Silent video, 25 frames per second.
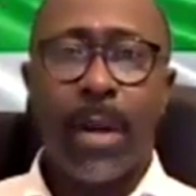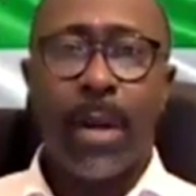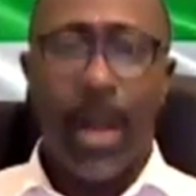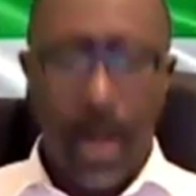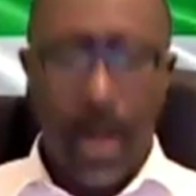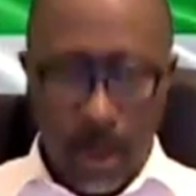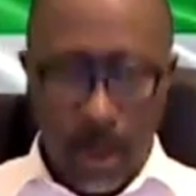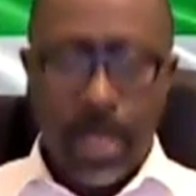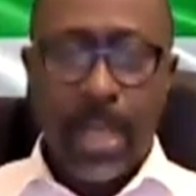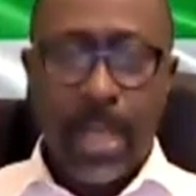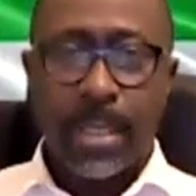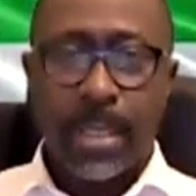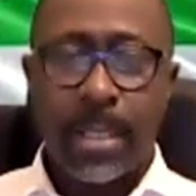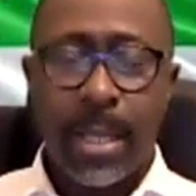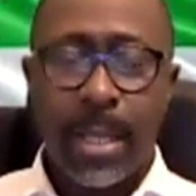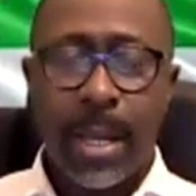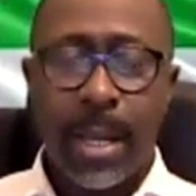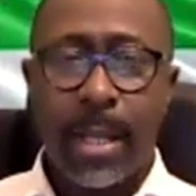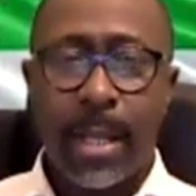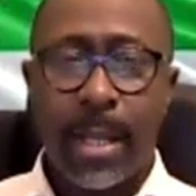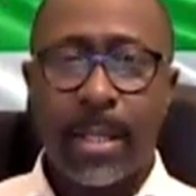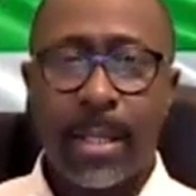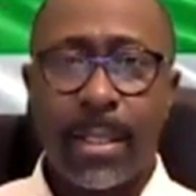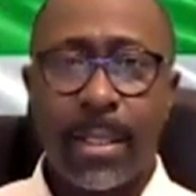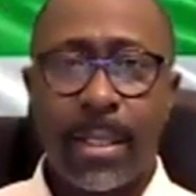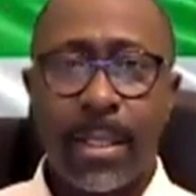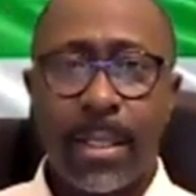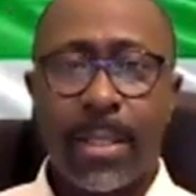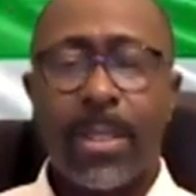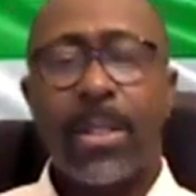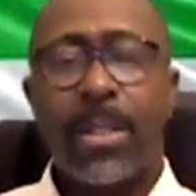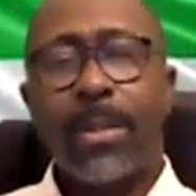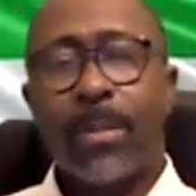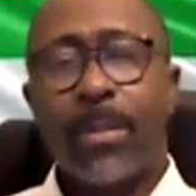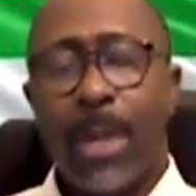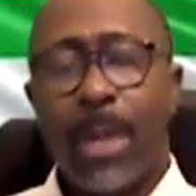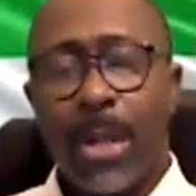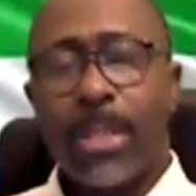I understand,
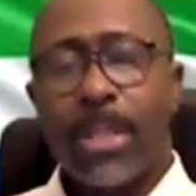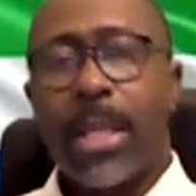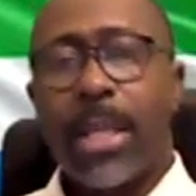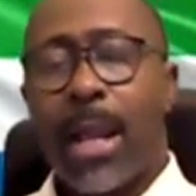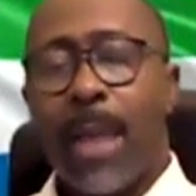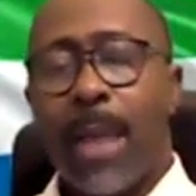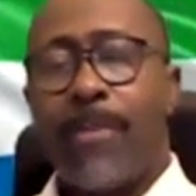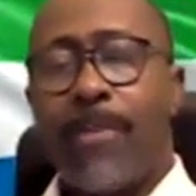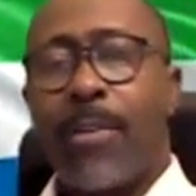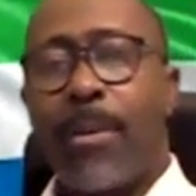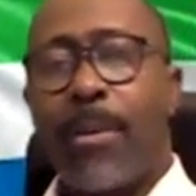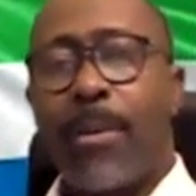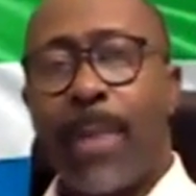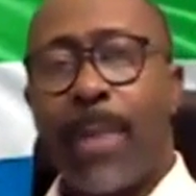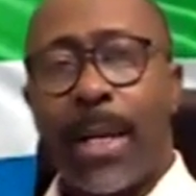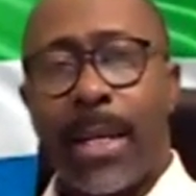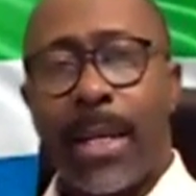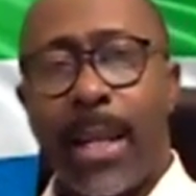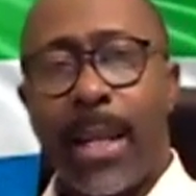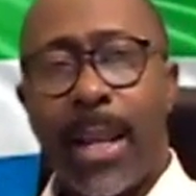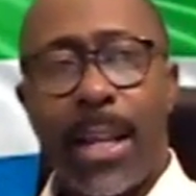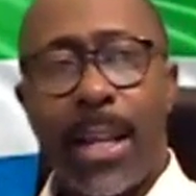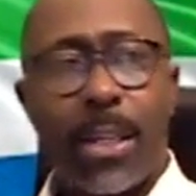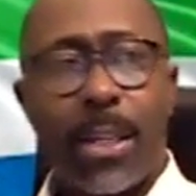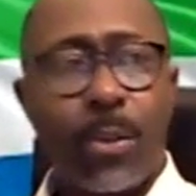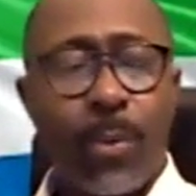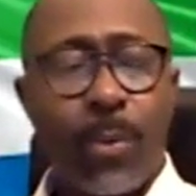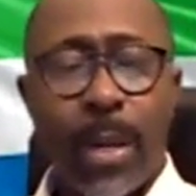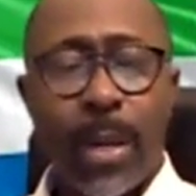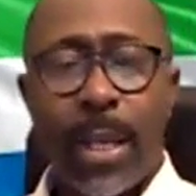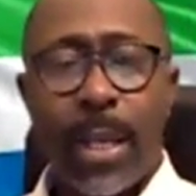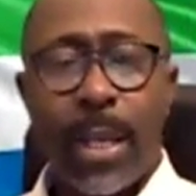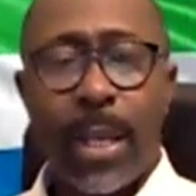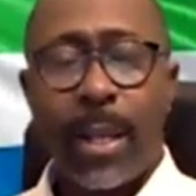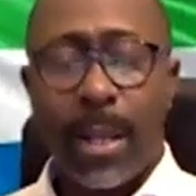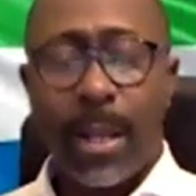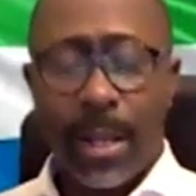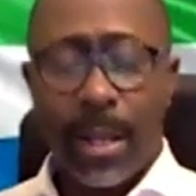because I come from an age
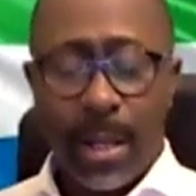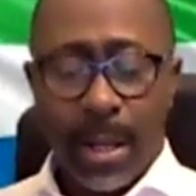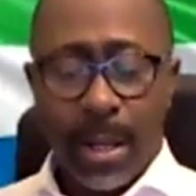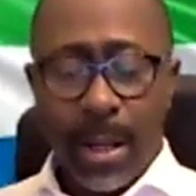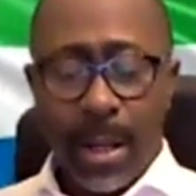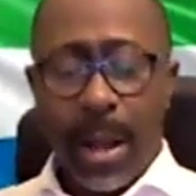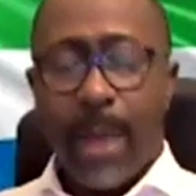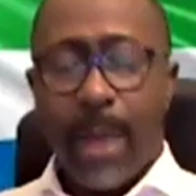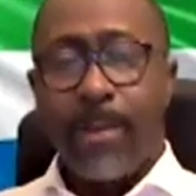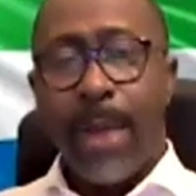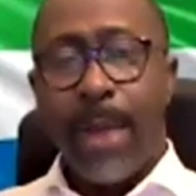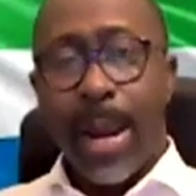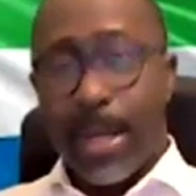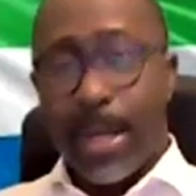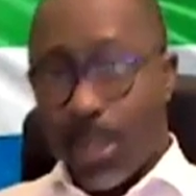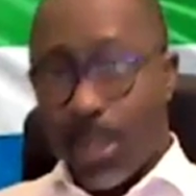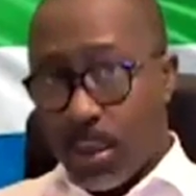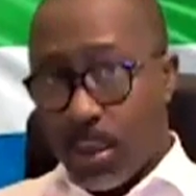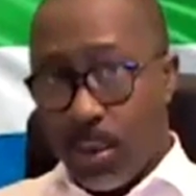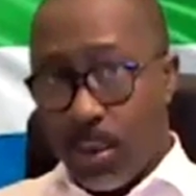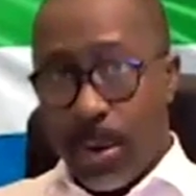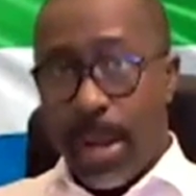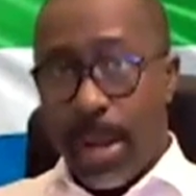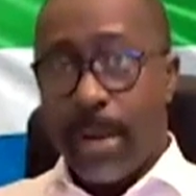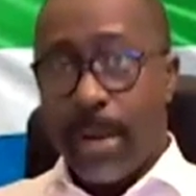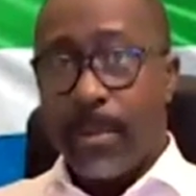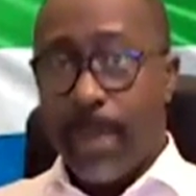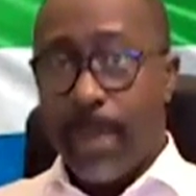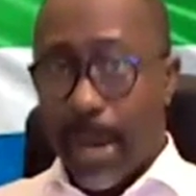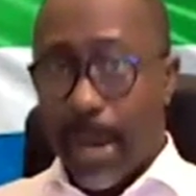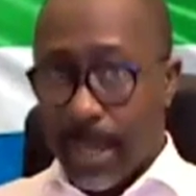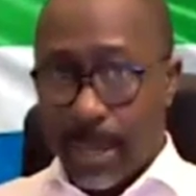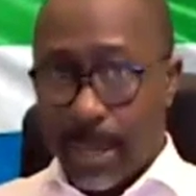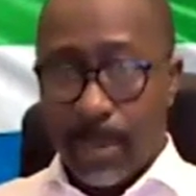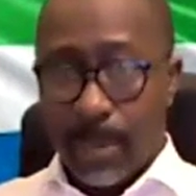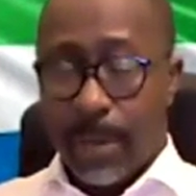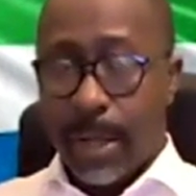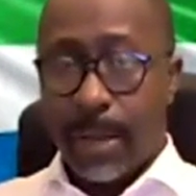where I ride train, by
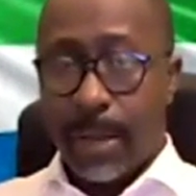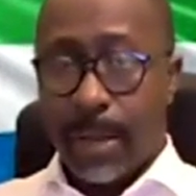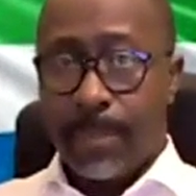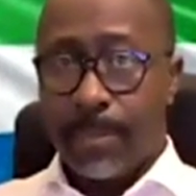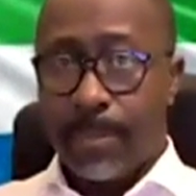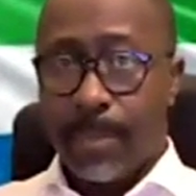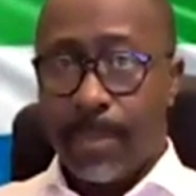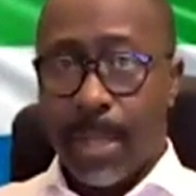the way.